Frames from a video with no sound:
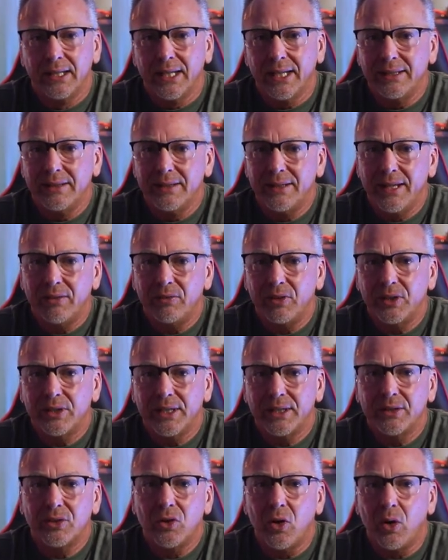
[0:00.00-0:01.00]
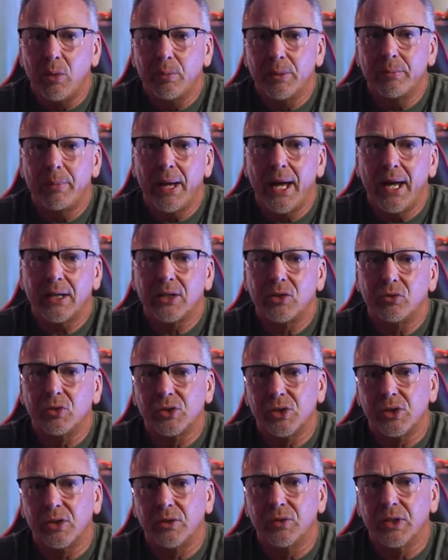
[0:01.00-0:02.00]
and never did call me back to
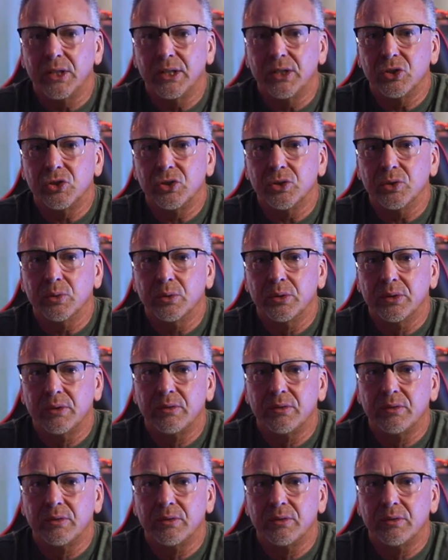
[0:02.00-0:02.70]
resolve the issue.